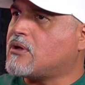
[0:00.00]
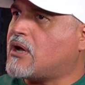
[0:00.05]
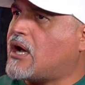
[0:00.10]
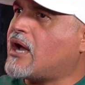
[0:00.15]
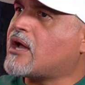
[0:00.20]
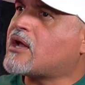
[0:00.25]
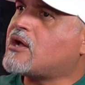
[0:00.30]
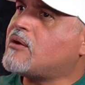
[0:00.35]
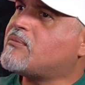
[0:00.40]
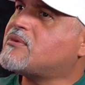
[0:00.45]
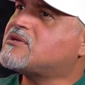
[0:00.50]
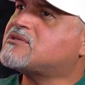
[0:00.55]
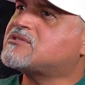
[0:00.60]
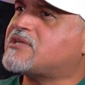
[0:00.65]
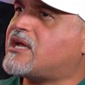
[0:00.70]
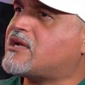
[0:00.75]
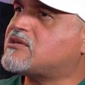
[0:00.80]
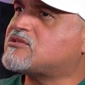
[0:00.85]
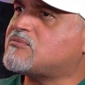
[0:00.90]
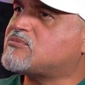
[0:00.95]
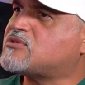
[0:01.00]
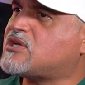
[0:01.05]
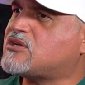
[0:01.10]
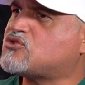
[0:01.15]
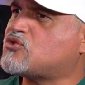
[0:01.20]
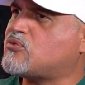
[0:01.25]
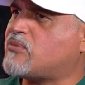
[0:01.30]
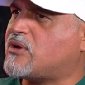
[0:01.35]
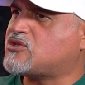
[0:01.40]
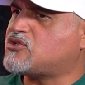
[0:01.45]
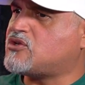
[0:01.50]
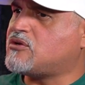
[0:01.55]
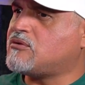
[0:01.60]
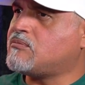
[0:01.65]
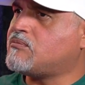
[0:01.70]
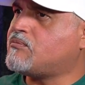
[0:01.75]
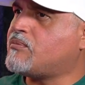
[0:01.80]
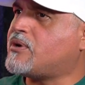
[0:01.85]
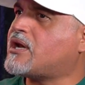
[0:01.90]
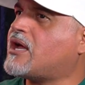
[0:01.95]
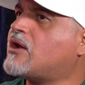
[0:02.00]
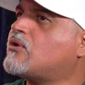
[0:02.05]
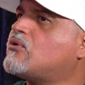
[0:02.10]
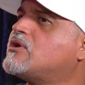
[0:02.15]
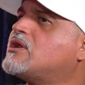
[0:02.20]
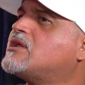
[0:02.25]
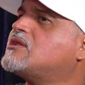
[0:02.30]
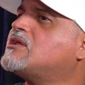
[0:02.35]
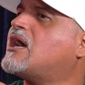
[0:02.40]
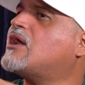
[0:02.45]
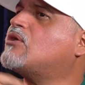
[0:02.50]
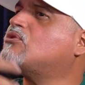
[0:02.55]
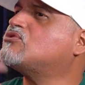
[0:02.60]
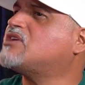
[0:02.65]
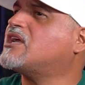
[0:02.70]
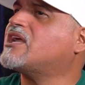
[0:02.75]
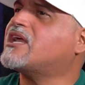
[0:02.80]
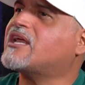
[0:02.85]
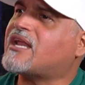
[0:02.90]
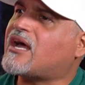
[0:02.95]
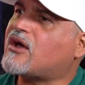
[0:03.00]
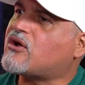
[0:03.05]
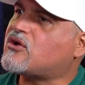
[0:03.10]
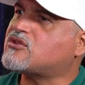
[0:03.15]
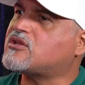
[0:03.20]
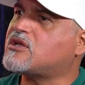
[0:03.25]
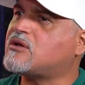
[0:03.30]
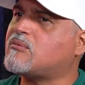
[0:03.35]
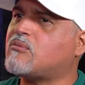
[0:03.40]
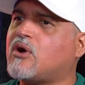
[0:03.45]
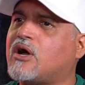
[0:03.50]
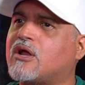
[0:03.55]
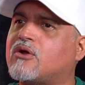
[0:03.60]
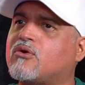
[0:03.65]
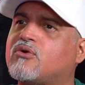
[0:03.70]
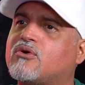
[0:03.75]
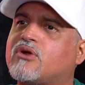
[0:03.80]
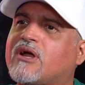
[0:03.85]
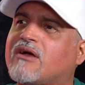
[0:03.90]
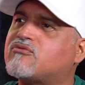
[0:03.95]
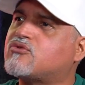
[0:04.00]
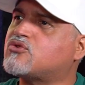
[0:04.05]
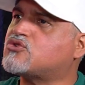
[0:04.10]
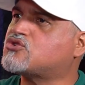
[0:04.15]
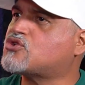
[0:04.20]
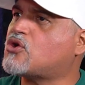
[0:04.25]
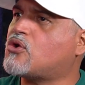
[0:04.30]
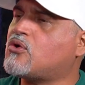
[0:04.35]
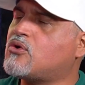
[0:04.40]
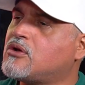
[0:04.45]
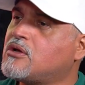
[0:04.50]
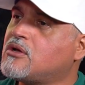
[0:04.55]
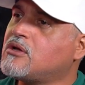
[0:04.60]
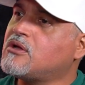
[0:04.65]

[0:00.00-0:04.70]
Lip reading: I come in sad sometimes to my gym, but I don't take it out on them. I don't have to show.